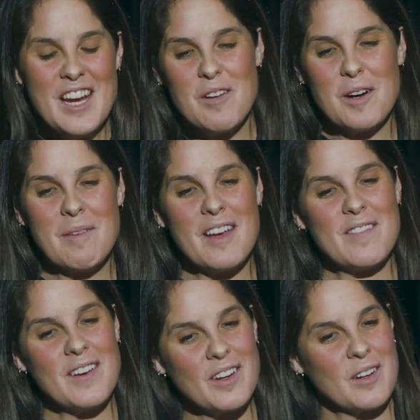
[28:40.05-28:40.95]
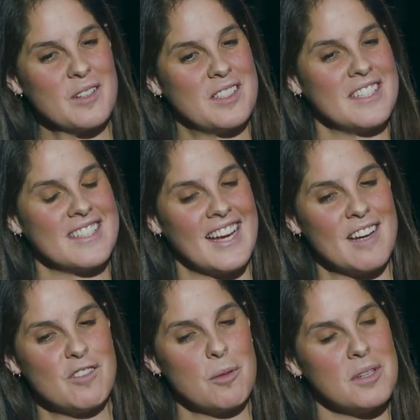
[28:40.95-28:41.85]
One of my favorite quotes is
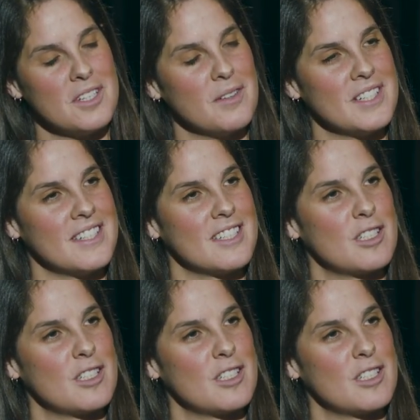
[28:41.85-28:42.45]
JP2, he says,